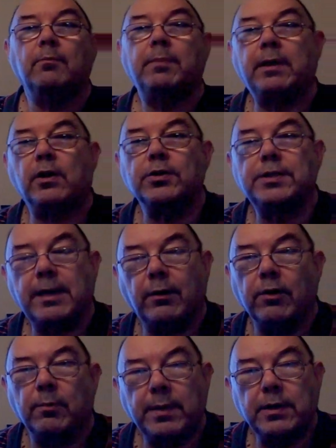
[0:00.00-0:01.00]
because they're
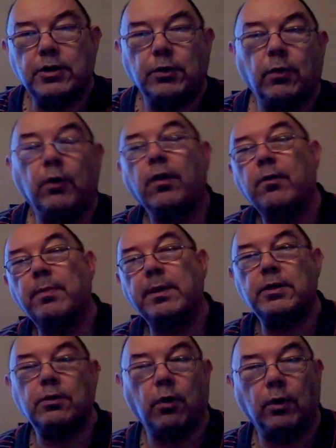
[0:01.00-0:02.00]
on the beater roll and the
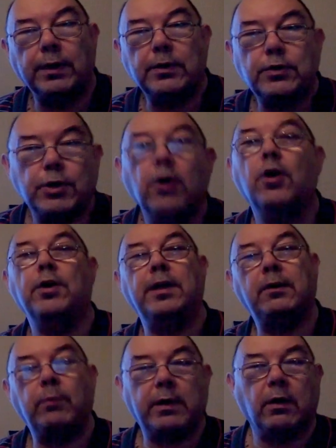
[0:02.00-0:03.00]
beater roll is
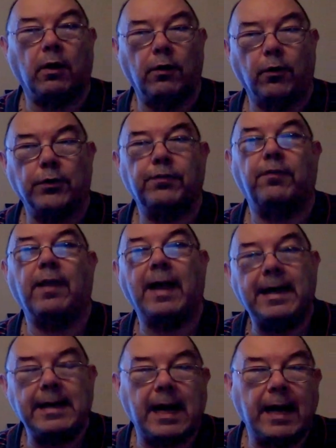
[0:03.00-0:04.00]
turning we call those
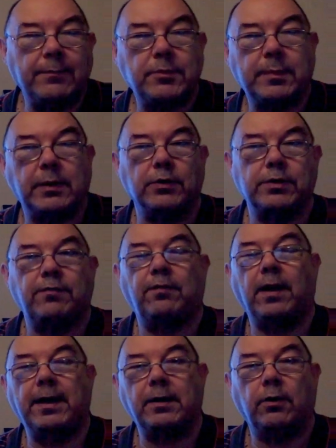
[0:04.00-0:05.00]
fly knives because they're
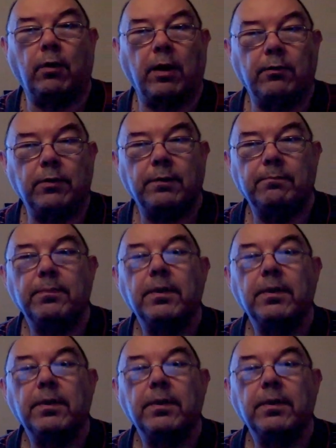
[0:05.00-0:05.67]
flying around